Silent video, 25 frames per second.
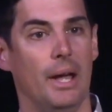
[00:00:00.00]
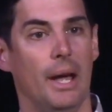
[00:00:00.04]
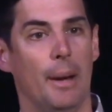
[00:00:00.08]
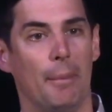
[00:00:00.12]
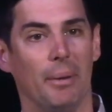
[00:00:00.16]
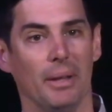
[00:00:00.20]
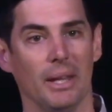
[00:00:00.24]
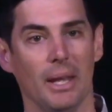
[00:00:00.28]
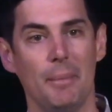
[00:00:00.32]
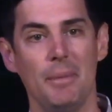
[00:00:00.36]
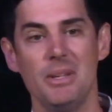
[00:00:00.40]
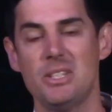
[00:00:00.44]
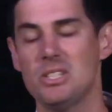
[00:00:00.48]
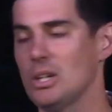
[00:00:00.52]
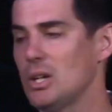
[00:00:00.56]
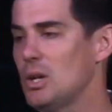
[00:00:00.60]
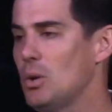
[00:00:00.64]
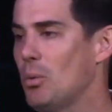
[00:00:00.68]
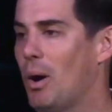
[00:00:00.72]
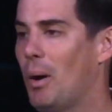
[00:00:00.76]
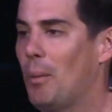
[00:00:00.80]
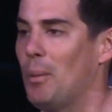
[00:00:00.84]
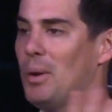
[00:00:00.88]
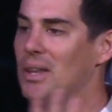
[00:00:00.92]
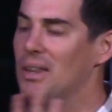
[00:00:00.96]
But let me tell you
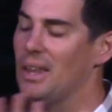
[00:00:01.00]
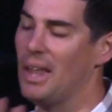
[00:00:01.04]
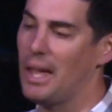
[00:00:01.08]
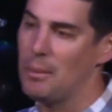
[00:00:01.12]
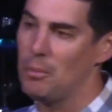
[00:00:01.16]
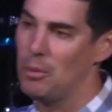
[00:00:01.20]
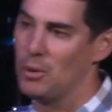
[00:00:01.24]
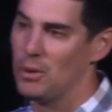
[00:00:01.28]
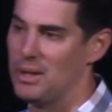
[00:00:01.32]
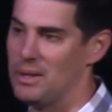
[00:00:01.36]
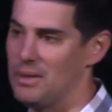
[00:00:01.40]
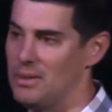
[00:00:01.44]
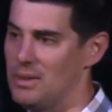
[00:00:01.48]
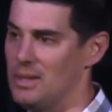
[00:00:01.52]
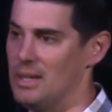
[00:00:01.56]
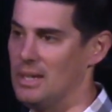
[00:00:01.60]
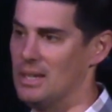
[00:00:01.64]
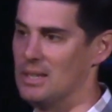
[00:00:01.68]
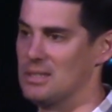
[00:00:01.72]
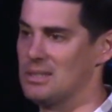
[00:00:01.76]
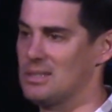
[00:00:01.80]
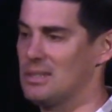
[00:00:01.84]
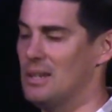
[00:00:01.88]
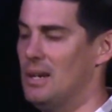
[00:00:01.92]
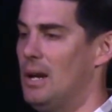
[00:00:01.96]
why we labeled it
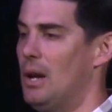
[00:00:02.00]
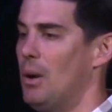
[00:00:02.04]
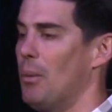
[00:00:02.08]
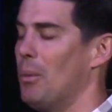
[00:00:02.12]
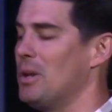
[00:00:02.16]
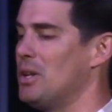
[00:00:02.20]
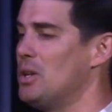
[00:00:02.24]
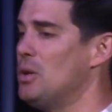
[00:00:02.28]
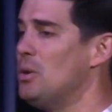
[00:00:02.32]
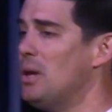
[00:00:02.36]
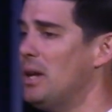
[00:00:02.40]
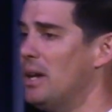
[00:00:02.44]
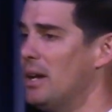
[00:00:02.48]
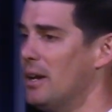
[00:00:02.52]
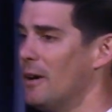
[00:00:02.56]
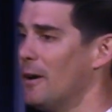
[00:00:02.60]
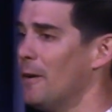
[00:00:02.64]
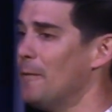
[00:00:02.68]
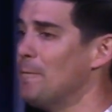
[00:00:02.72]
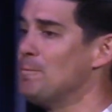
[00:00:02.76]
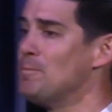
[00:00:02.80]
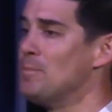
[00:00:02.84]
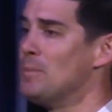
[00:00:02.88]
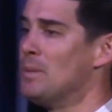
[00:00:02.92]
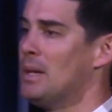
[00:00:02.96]
this. When you
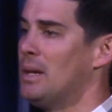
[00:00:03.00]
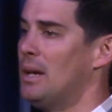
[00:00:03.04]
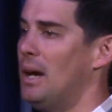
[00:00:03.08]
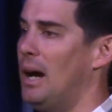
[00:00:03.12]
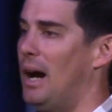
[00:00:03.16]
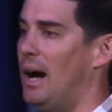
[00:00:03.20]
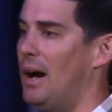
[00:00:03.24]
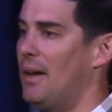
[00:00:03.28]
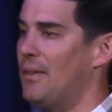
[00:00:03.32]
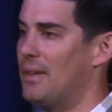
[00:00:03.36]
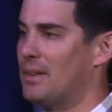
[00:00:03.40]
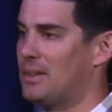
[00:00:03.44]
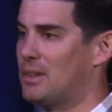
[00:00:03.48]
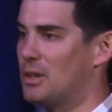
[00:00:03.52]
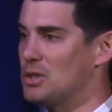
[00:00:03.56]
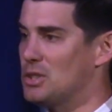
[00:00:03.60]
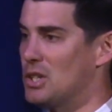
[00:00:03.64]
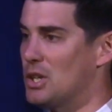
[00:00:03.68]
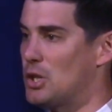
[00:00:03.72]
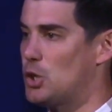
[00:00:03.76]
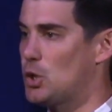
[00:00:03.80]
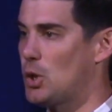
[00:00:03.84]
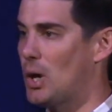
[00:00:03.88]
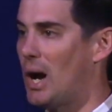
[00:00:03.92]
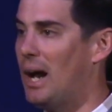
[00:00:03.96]
hear that there's
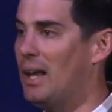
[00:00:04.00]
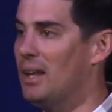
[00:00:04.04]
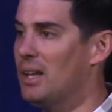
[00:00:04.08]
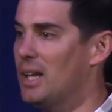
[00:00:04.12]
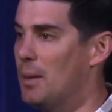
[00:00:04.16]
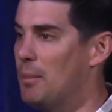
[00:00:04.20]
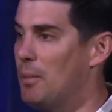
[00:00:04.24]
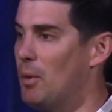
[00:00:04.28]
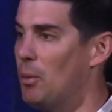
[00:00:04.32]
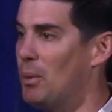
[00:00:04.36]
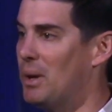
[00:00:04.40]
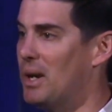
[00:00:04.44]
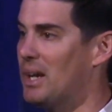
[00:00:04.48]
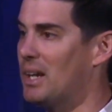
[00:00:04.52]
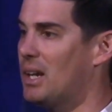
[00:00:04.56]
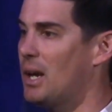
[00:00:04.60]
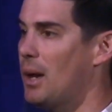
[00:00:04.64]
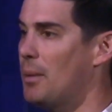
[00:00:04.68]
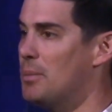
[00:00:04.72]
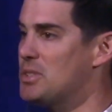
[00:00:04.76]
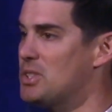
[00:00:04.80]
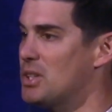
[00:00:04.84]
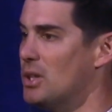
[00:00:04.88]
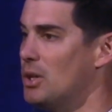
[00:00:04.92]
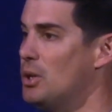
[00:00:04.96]
a trilemma when it
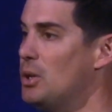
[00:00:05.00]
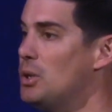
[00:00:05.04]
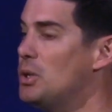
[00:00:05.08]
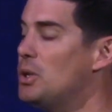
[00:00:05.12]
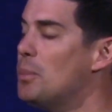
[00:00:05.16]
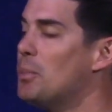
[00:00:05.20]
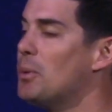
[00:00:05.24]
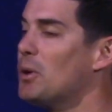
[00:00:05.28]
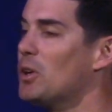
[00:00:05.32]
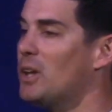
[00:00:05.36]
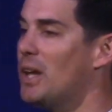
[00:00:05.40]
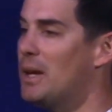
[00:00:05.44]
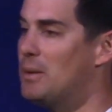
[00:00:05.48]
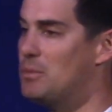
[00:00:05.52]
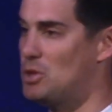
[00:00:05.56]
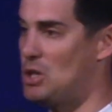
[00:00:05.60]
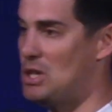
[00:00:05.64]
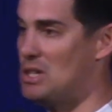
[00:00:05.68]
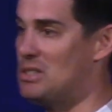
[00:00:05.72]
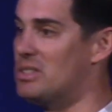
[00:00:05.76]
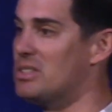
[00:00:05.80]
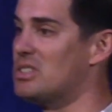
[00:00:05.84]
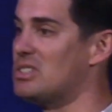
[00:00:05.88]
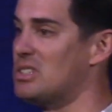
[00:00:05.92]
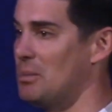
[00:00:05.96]
comes to who you proclaim
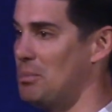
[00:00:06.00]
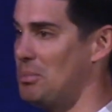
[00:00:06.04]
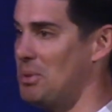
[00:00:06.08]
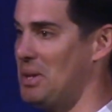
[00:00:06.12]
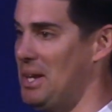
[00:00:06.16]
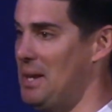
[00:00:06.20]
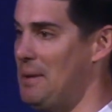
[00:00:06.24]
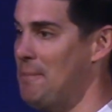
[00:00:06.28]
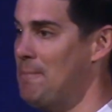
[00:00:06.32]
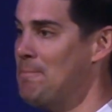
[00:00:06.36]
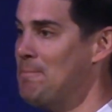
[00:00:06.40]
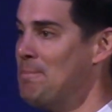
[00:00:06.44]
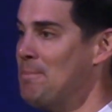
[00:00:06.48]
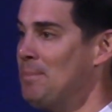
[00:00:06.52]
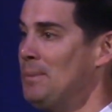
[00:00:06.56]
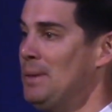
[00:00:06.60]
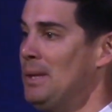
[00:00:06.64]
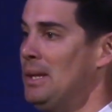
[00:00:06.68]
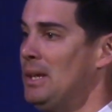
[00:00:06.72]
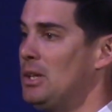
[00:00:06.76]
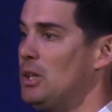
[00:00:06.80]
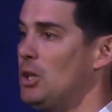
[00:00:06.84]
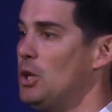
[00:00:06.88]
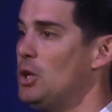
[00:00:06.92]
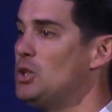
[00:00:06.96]
Jesus to be,
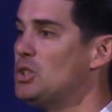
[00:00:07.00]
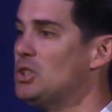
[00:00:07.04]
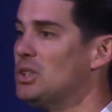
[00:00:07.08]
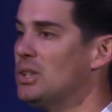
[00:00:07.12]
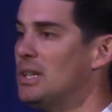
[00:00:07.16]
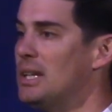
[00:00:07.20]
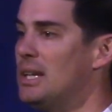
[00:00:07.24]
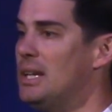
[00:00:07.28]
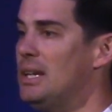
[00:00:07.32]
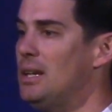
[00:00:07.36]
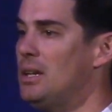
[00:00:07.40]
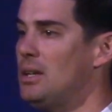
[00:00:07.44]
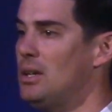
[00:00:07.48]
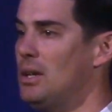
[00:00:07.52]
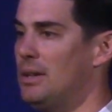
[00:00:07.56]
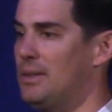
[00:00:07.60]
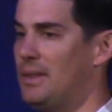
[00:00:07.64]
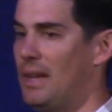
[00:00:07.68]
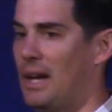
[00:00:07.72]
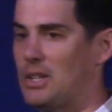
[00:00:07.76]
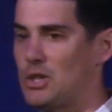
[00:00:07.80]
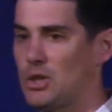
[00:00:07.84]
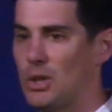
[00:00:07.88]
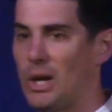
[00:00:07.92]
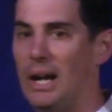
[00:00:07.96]
usually
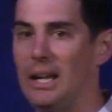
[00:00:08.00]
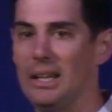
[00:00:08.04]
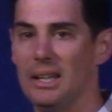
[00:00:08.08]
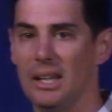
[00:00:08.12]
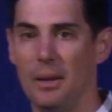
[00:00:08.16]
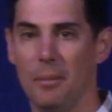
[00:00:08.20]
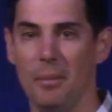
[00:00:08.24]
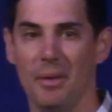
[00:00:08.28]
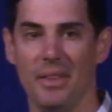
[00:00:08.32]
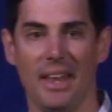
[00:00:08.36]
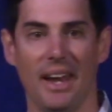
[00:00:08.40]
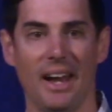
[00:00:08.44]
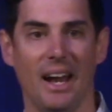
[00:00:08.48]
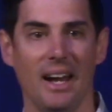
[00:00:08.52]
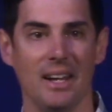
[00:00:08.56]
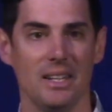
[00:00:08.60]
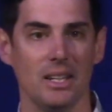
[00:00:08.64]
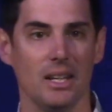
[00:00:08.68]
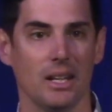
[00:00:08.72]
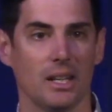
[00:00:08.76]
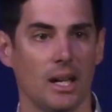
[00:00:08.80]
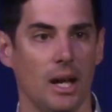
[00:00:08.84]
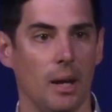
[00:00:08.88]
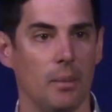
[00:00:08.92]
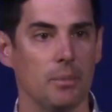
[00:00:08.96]
that trilemma, that
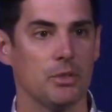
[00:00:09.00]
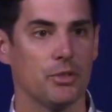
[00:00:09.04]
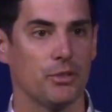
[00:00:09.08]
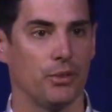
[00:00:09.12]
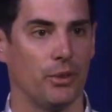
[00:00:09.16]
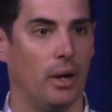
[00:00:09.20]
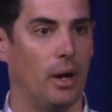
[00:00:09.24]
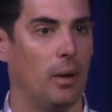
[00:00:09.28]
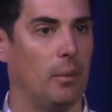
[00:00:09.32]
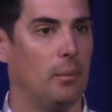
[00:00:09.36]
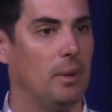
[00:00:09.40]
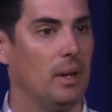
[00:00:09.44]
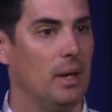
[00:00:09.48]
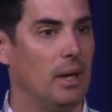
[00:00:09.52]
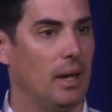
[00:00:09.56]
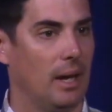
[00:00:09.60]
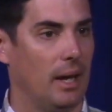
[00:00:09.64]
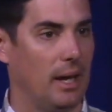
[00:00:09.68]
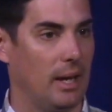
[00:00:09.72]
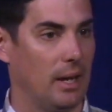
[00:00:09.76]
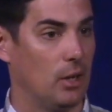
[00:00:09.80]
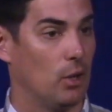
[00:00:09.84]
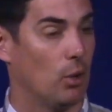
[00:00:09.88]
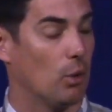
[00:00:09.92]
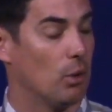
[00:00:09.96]
idea comes from
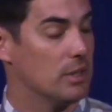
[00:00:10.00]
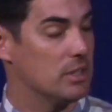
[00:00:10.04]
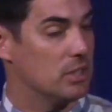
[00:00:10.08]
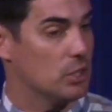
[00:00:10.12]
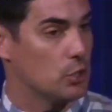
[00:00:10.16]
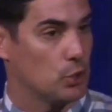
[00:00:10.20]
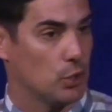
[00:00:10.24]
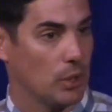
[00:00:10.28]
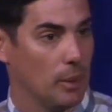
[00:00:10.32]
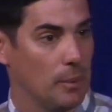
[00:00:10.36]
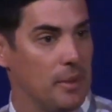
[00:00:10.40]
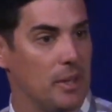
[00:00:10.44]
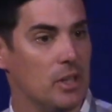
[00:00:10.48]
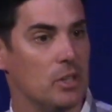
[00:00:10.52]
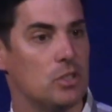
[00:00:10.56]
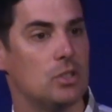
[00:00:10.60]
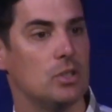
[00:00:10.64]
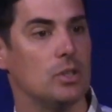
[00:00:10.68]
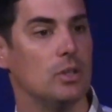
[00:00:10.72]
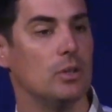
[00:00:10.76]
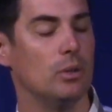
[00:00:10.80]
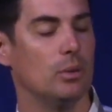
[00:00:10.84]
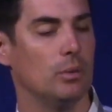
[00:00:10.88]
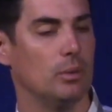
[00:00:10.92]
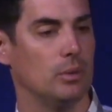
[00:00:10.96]
or is attributed
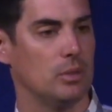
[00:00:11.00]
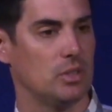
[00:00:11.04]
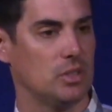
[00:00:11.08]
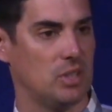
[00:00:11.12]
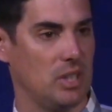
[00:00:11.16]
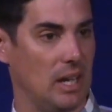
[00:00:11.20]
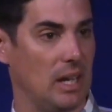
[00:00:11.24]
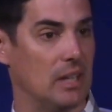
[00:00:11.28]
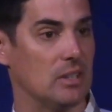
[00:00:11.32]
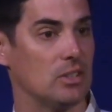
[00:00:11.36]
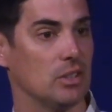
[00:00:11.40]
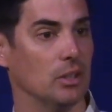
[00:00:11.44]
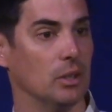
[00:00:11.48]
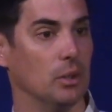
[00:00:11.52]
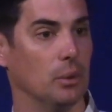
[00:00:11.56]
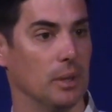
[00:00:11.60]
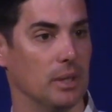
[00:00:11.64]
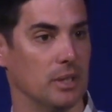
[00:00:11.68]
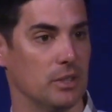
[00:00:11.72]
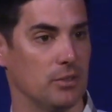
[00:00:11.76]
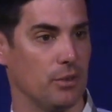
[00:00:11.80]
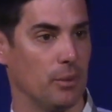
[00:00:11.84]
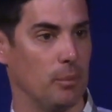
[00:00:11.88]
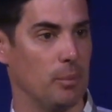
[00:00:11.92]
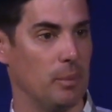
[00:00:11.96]
to C.S.
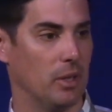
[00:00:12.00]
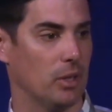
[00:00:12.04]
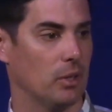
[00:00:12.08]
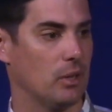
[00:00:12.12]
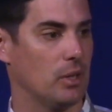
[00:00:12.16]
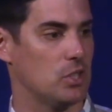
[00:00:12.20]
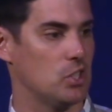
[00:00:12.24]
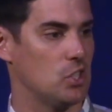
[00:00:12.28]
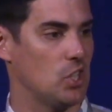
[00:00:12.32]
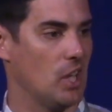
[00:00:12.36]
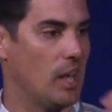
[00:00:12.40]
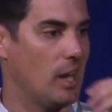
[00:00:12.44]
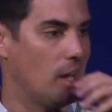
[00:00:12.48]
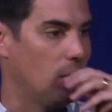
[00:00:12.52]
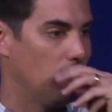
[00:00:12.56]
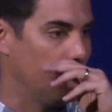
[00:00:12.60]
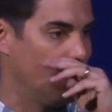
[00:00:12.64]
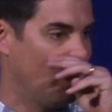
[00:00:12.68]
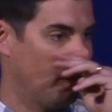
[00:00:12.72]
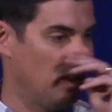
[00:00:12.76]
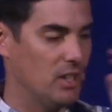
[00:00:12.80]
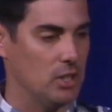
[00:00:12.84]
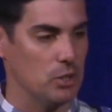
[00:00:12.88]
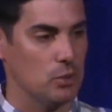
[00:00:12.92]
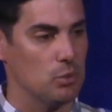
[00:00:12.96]
Lewis from Mere Christianity.
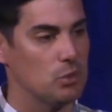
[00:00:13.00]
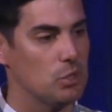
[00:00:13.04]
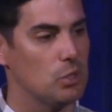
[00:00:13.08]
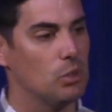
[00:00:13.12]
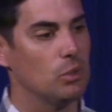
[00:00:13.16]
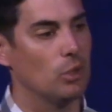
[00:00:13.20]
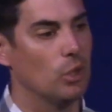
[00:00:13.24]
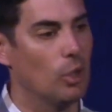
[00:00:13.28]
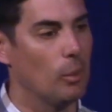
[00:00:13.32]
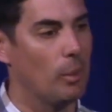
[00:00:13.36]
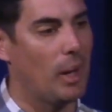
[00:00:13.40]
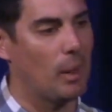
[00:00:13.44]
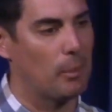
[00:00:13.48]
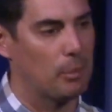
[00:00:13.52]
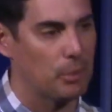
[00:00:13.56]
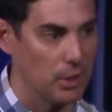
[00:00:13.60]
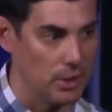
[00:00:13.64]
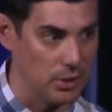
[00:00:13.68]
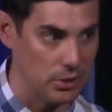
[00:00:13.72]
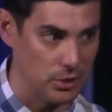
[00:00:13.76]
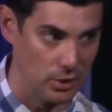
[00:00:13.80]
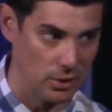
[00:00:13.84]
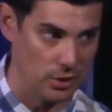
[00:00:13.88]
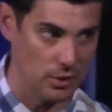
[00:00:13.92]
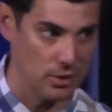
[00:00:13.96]
Now, here's what you don't know about
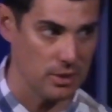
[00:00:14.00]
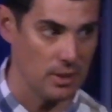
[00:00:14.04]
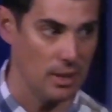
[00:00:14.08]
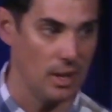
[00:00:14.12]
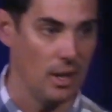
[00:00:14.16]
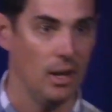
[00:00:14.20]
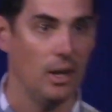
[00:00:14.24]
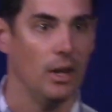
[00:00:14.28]
preachers.